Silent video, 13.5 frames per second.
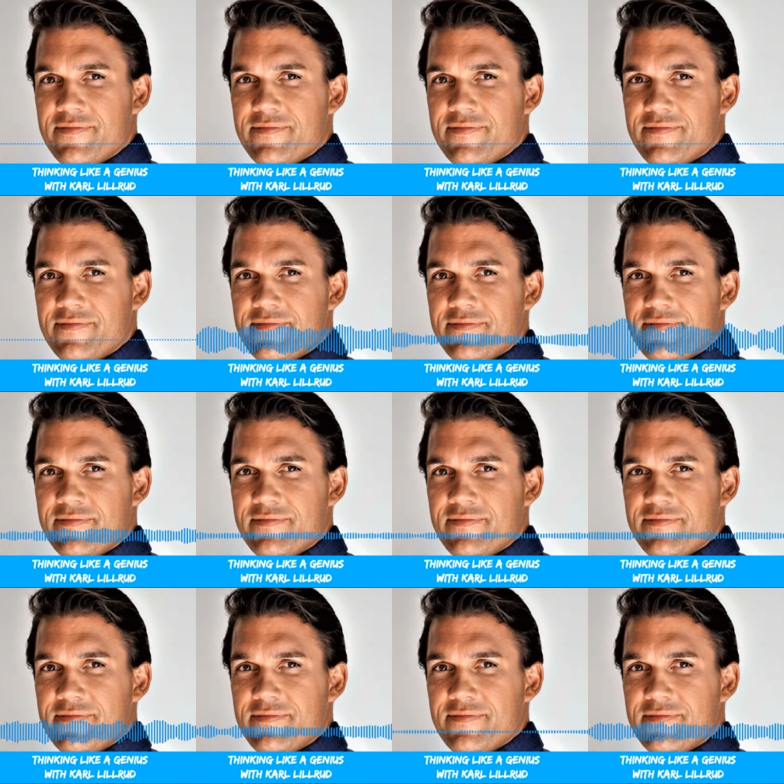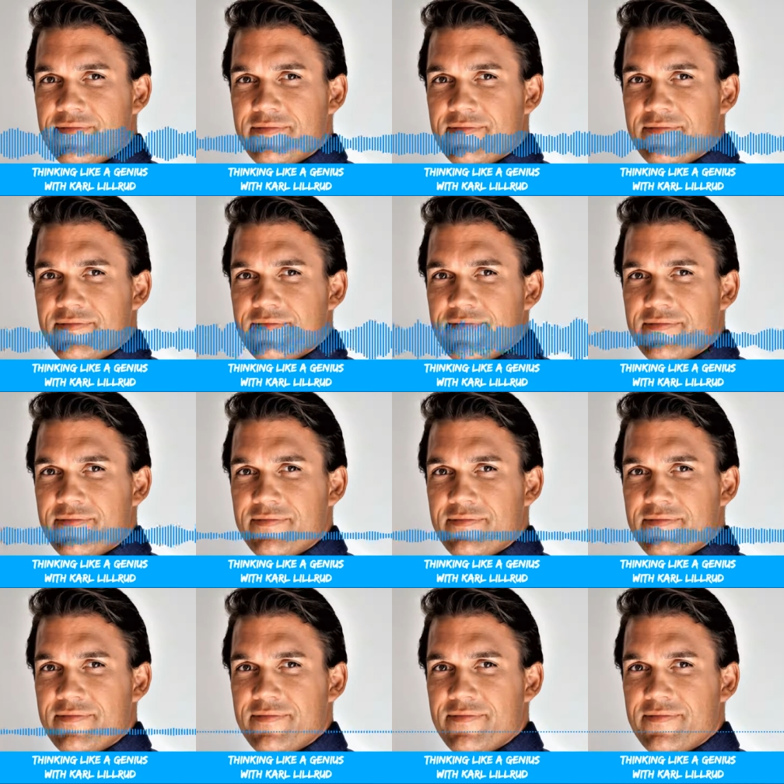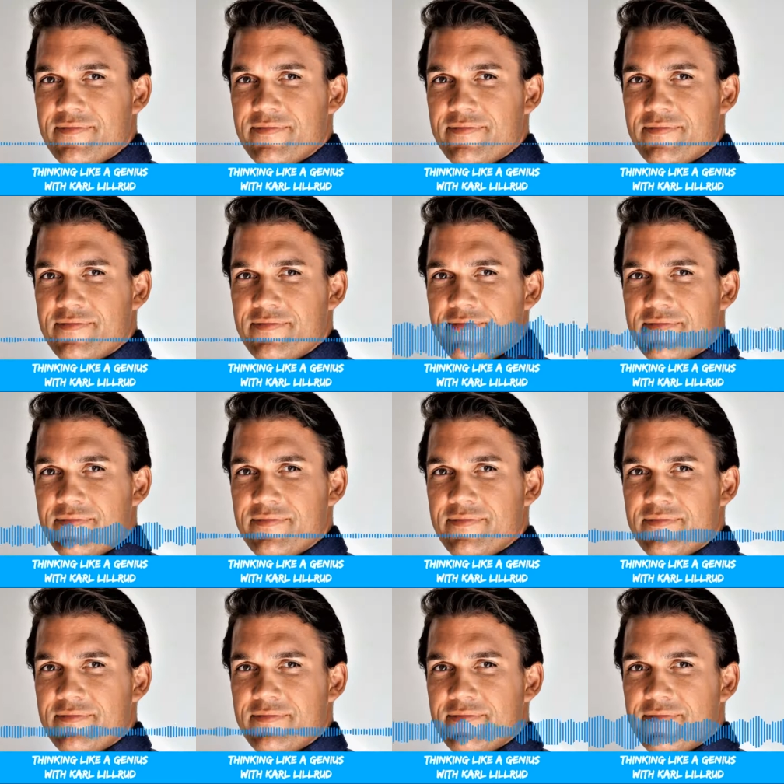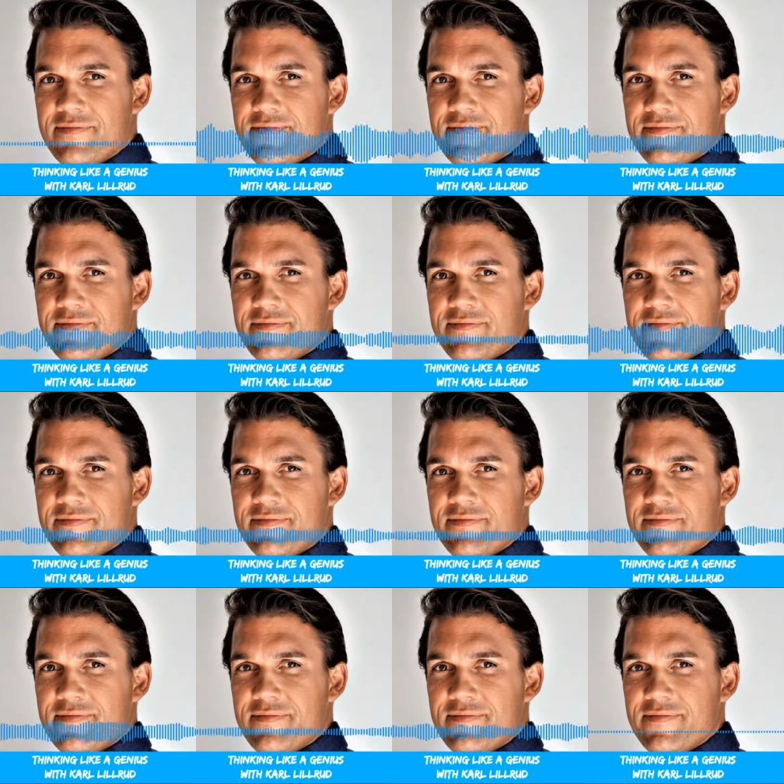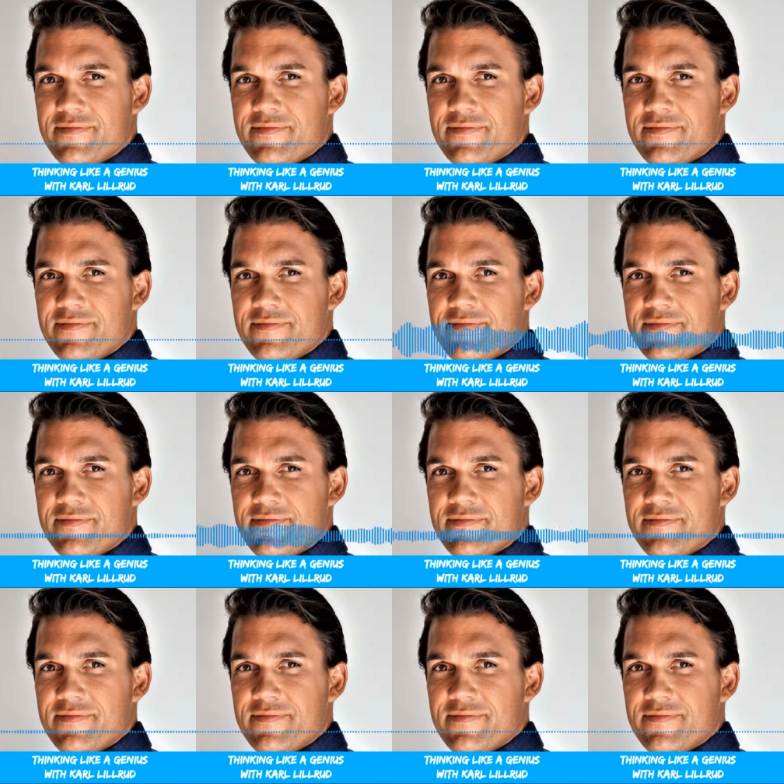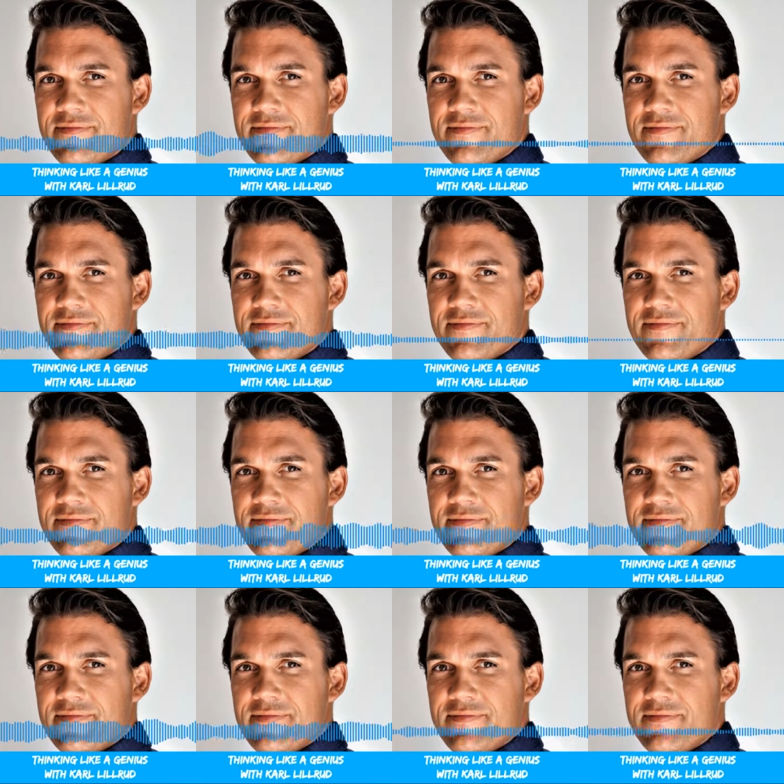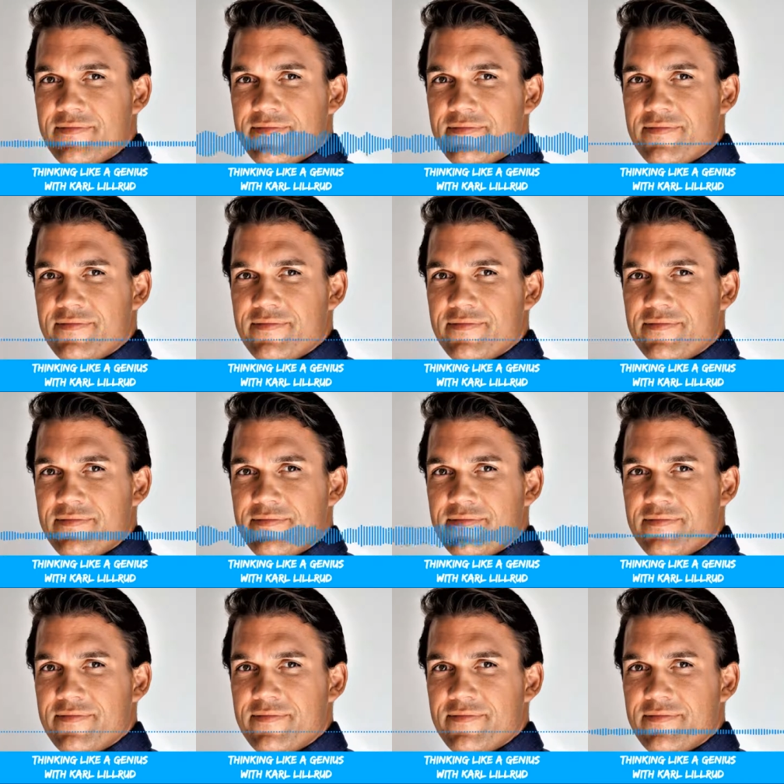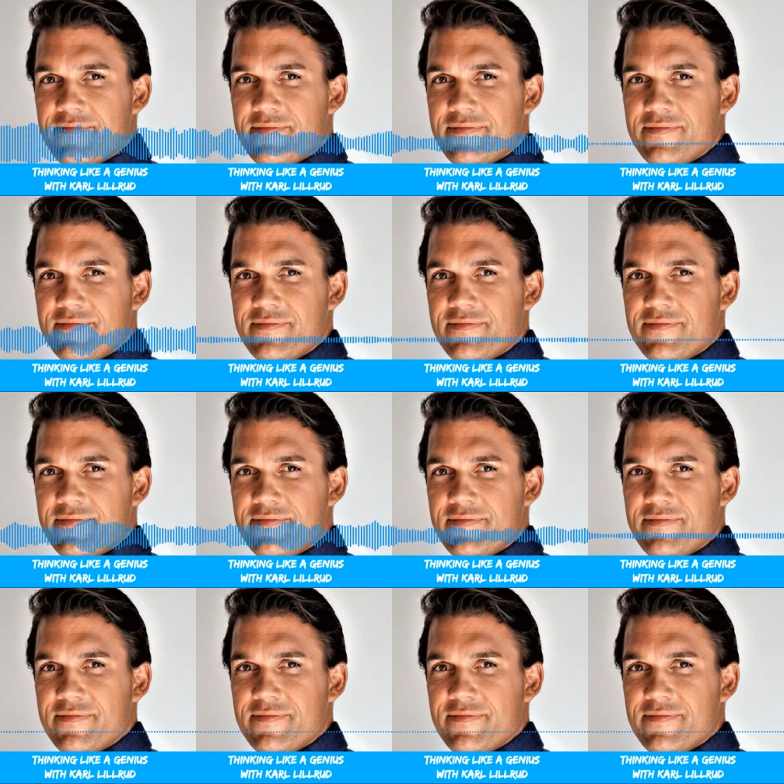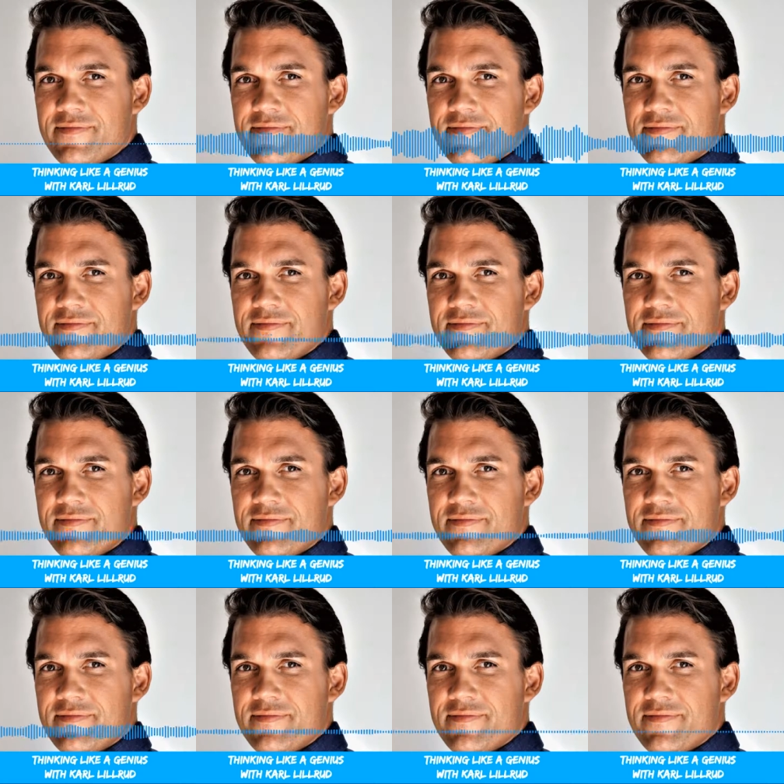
eventually build a device that cryo freeze our body or something like that. Or if it's that your DNA, your your type of body one experiences,